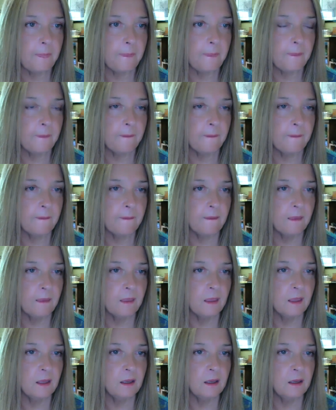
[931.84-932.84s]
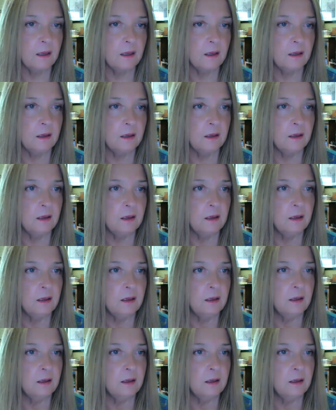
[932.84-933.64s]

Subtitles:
Nothing is said.